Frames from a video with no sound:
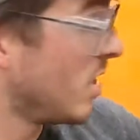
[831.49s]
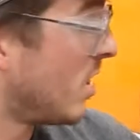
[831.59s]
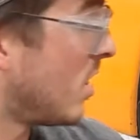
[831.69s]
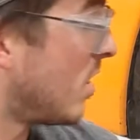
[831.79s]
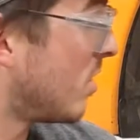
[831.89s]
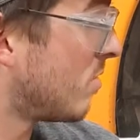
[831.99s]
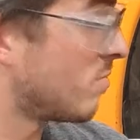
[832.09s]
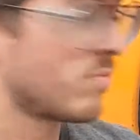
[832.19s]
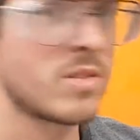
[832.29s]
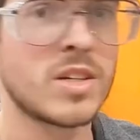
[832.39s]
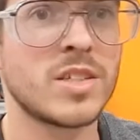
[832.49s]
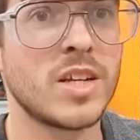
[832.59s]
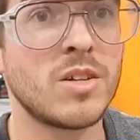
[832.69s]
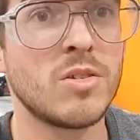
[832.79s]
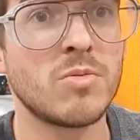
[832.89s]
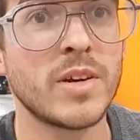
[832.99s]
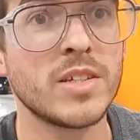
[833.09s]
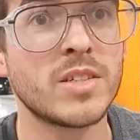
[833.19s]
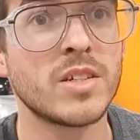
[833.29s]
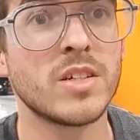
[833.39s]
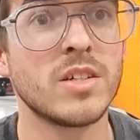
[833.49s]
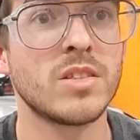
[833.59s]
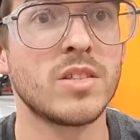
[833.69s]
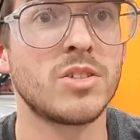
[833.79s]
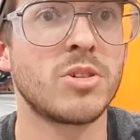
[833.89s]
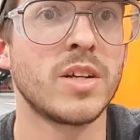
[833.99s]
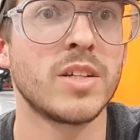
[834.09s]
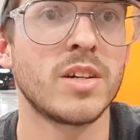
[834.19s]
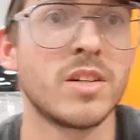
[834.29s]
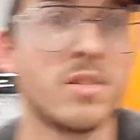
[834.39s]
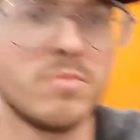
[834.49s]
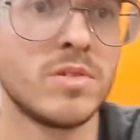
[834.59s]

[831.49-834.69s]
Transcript: because then it'll raise the trailing arm.